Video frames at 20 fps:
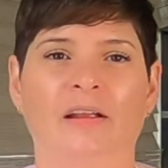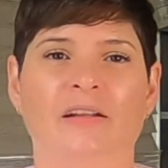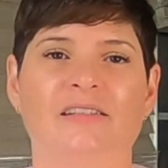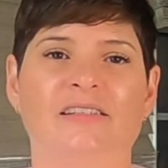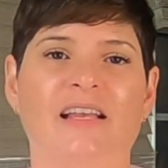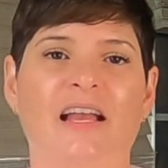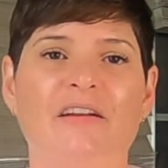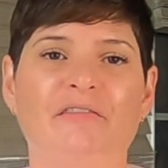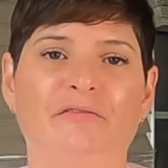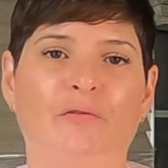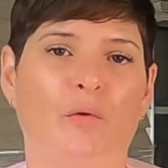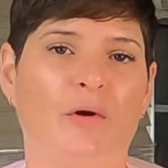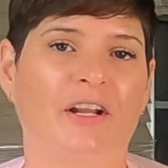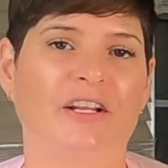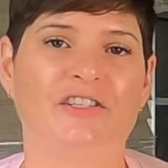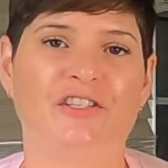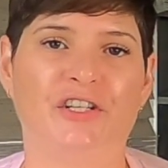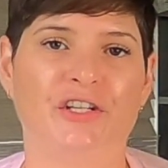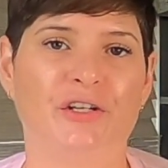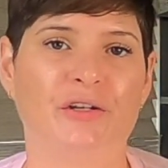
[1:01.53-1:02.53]
Site
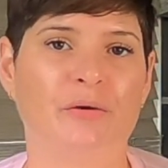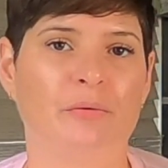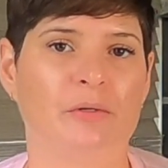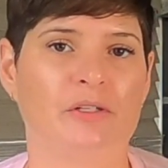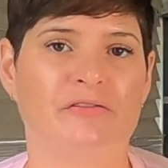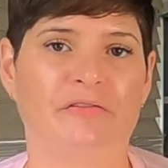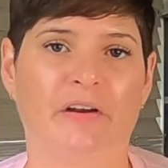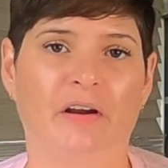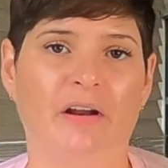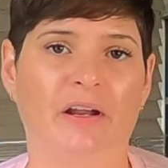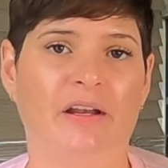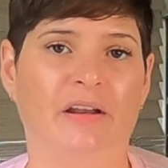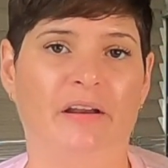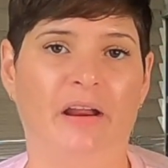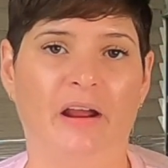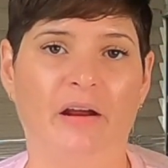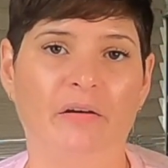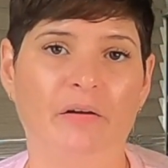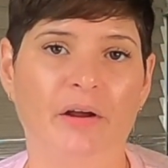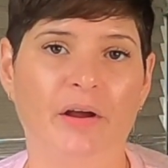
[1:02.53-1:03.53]
42 was very
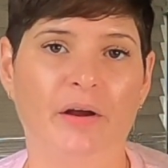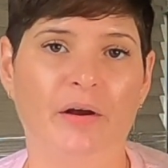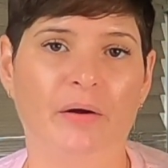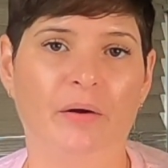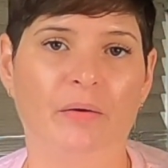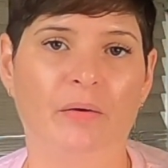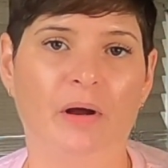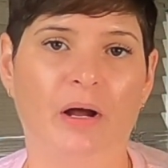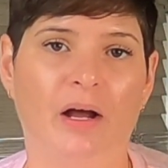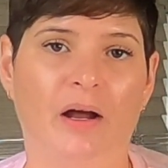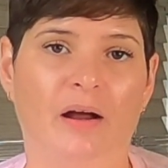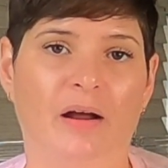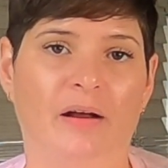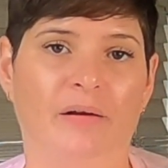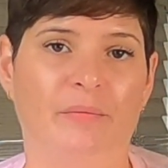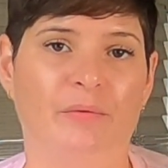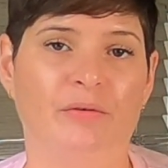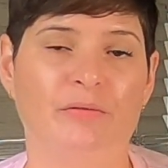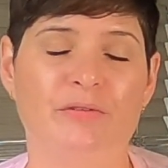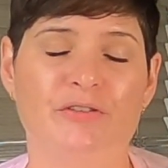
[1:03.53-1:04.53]

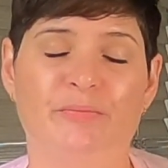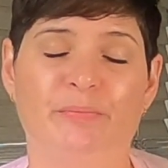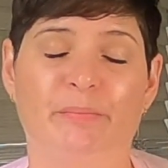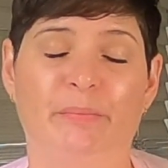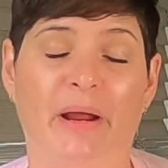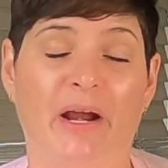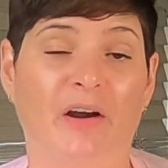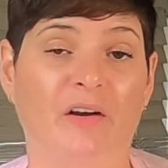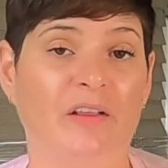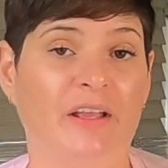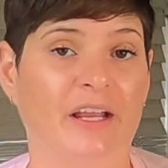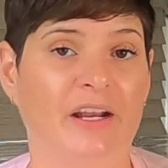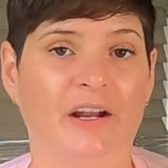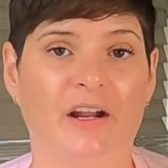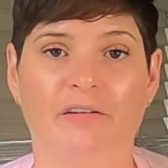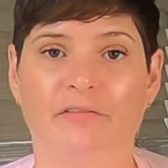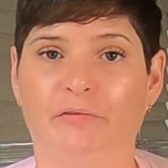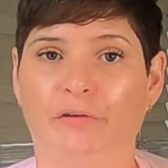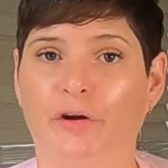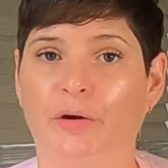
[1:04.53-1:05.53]
narrow. There was barely
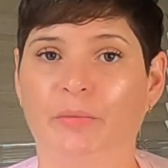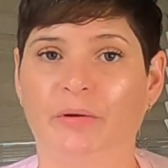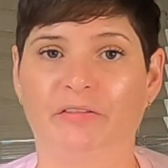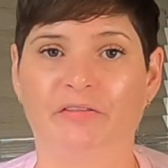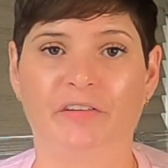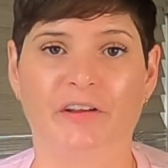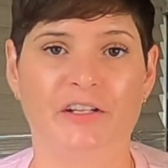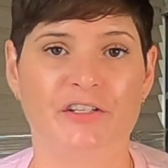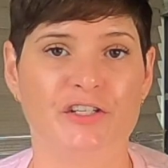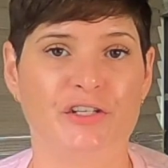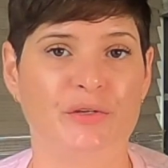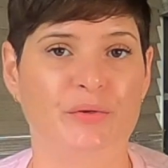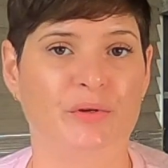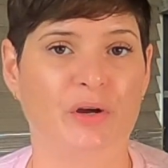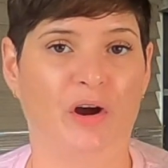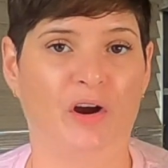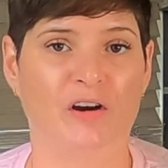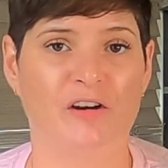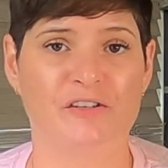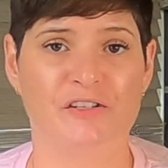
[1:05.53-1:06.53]
enough room to fit 2
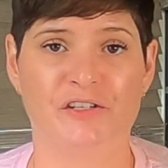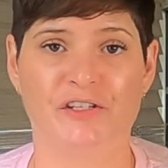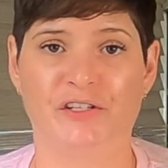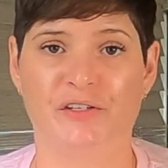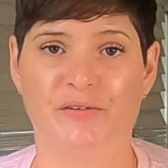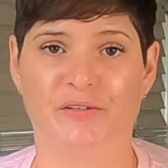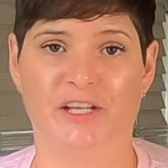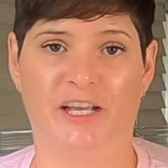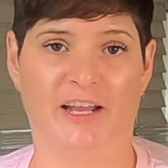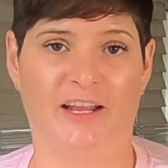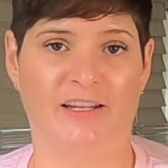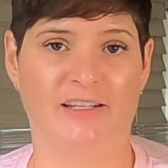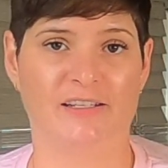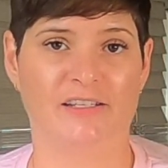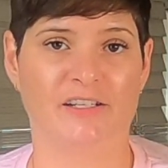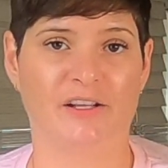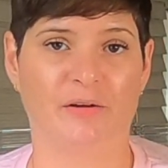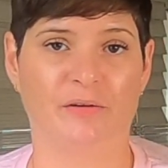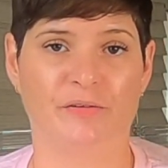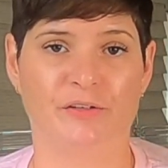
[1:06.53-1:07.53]
cars and 2
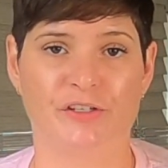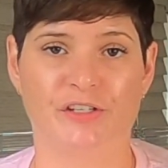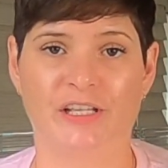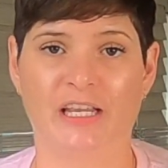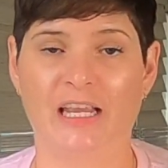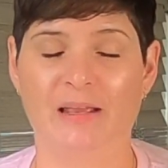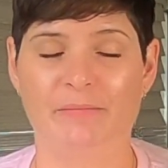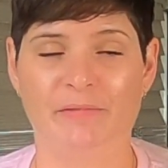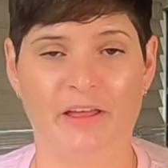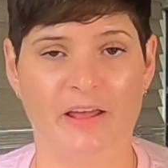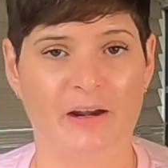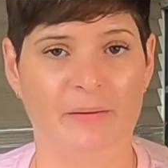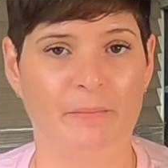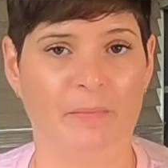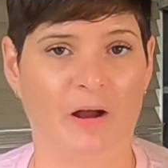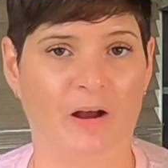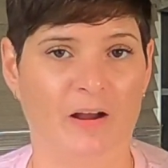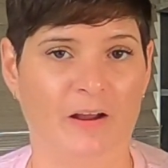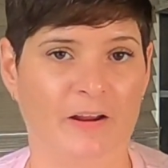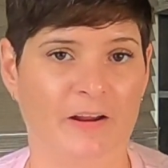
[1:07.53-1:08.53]
tents. So just keep that in
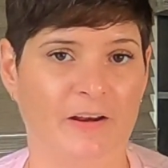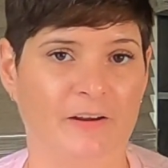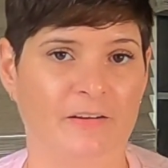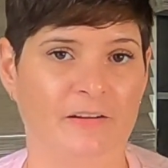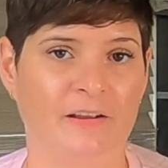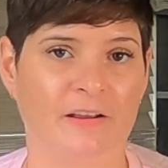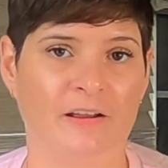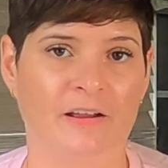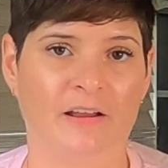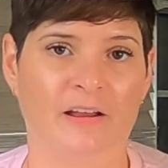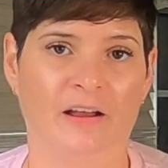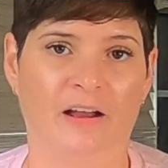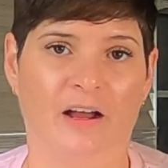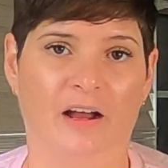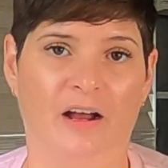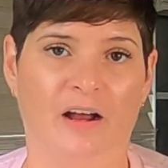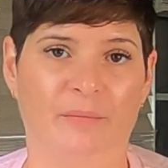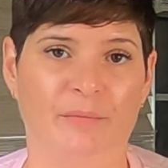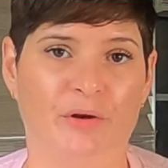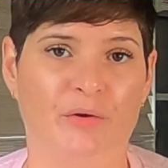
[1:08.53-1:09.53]
mind.
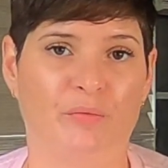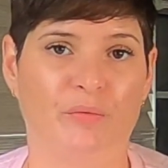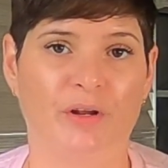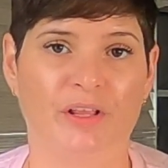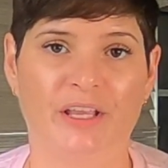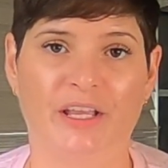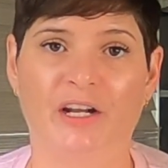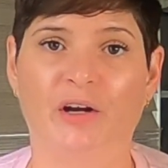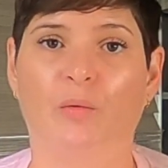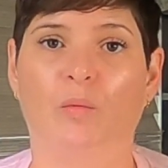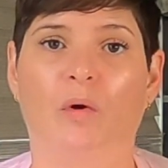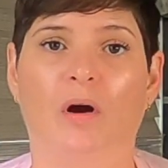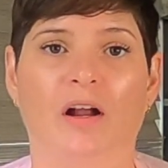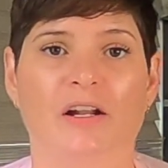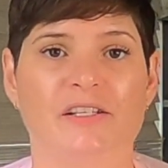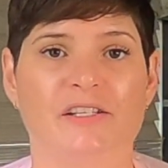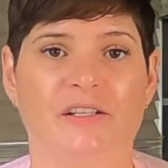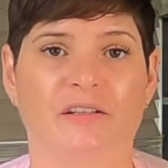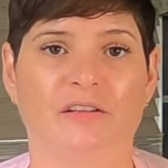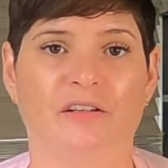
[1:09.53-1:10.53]
You're really gonna
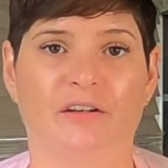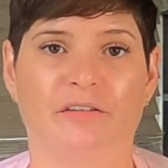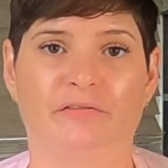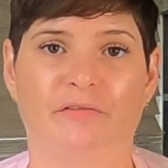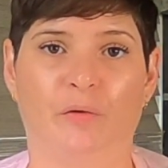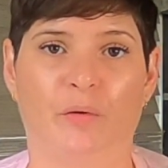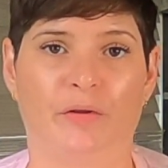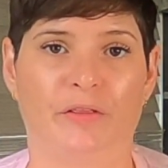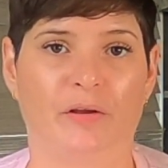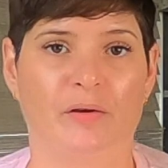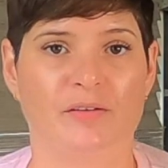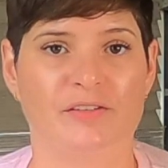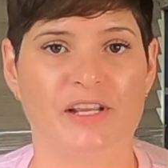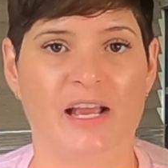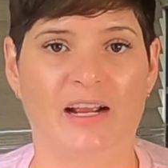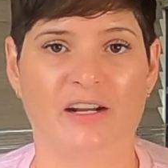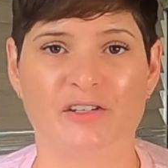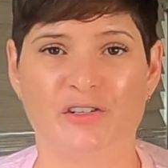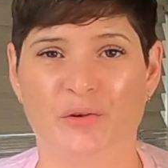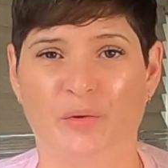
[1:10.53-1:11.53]
want to look for those
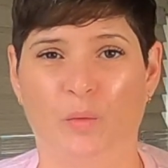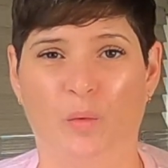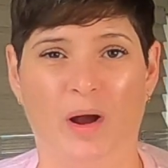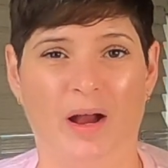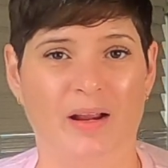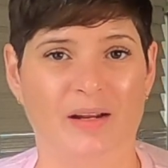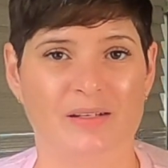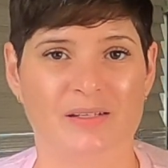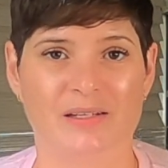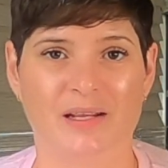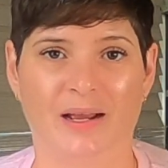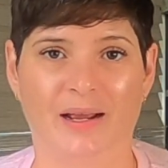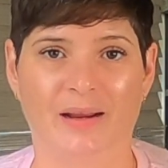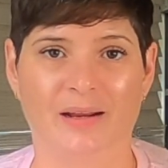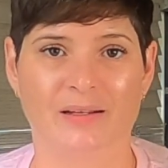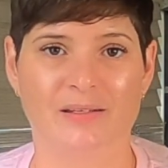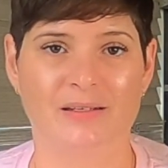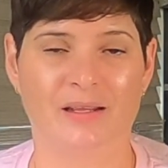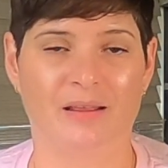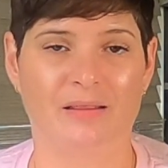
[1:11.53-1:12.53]
extra wide
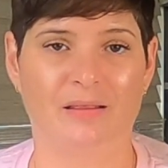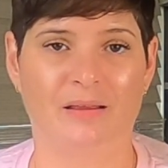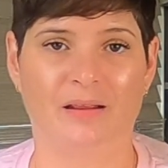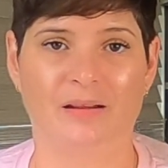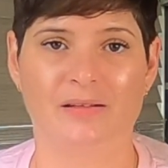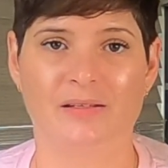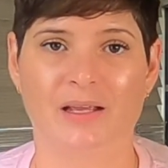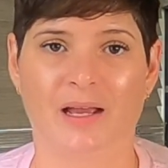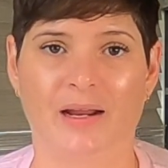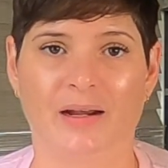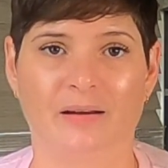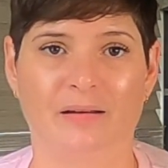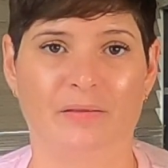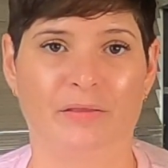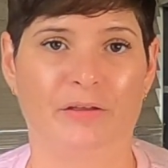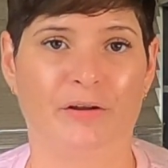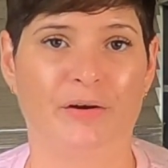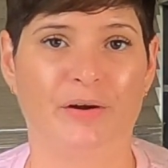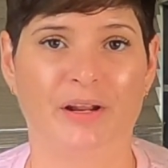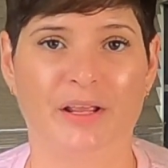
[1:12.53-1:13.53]
sites. I think site
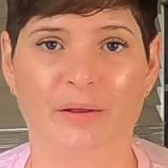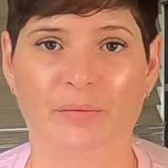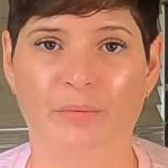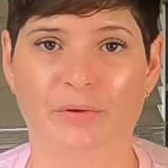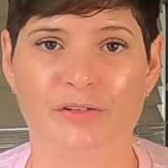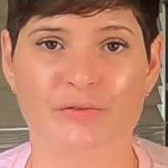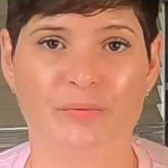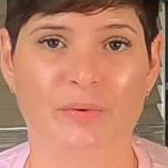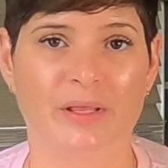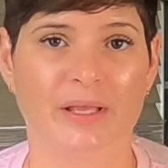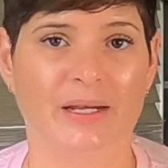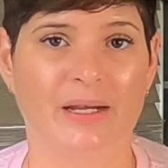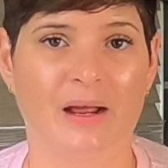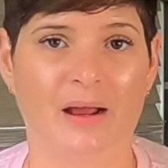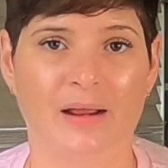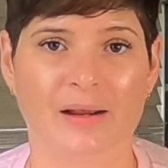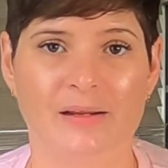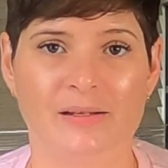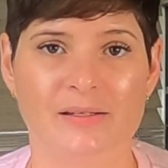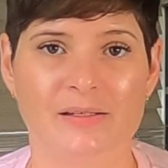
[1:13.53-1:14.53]
30 was really
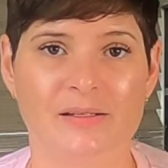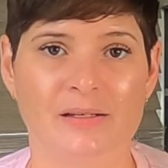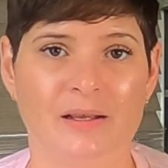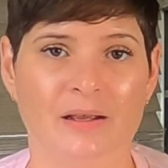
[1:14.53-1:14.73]
nice,